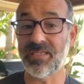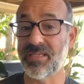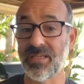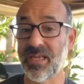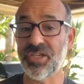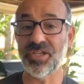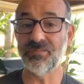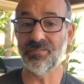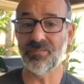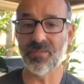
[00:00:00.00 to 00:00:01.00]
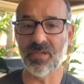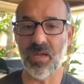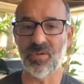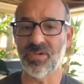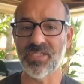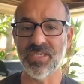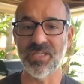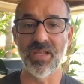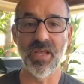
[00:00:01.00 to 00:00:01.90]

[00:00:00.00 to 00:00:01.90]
kitchen cupboards, and